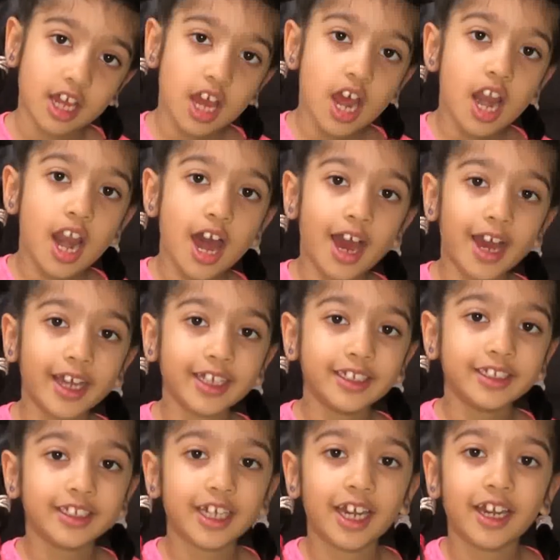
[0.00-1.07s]
Like,
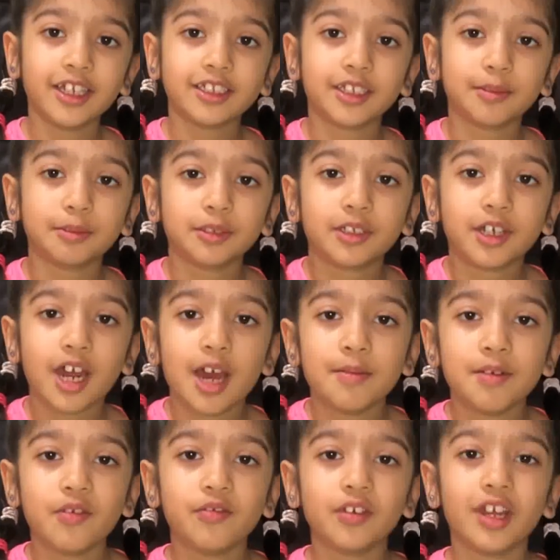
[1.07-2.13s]
share, subscribe
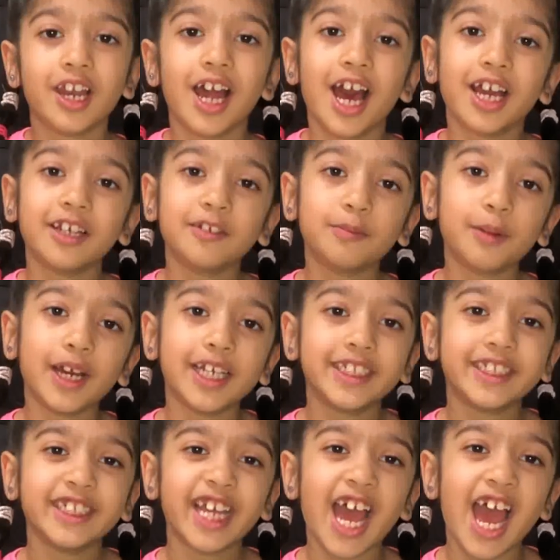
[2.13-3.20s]
if you like my
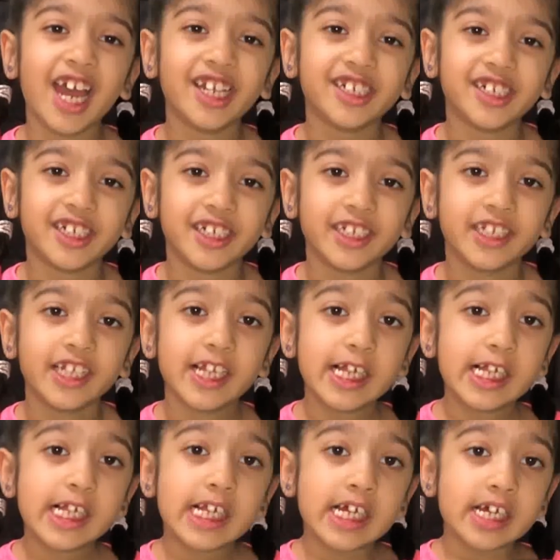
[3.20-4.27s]
channel.
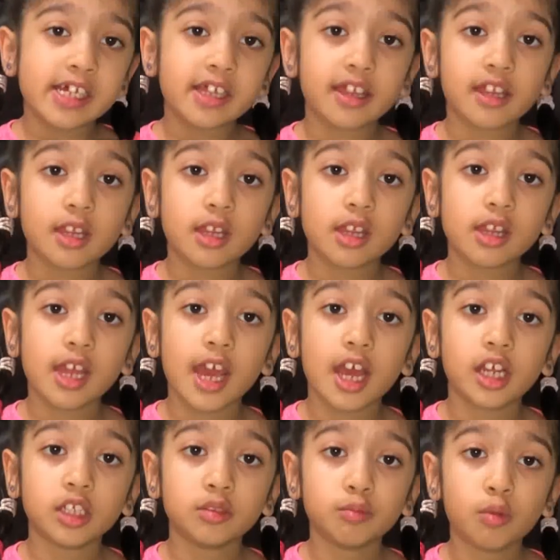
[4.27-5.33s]

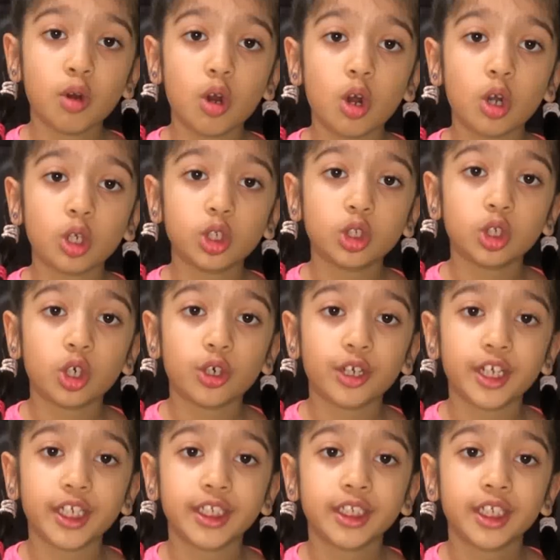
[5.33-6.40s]
There's more
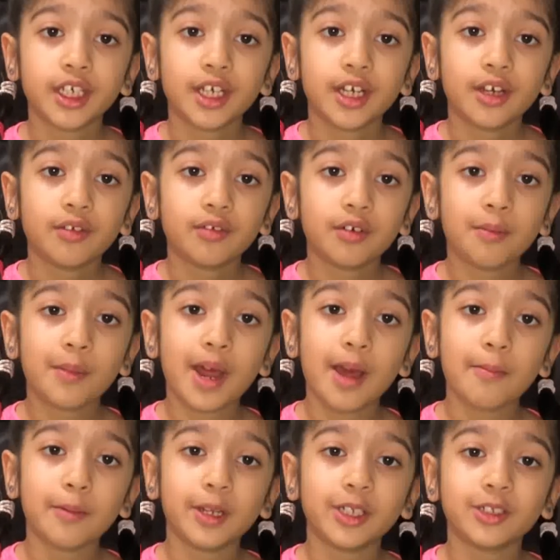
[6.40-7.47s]
toys from
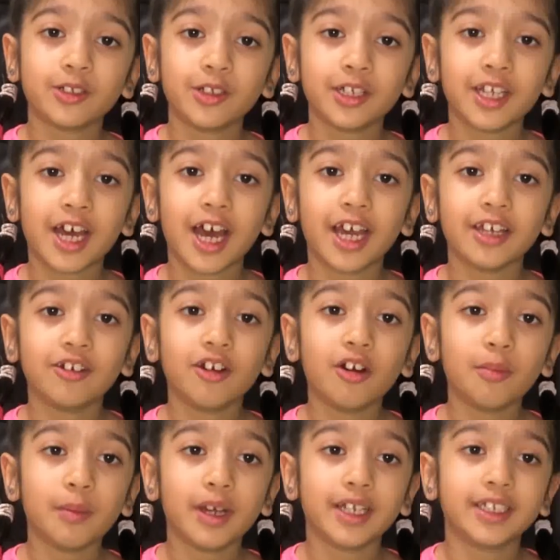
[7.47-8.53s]
Amazon that I
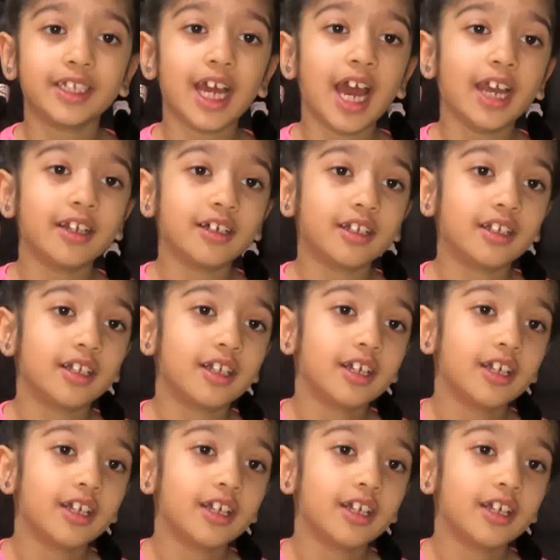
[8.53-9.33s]
got on my channel.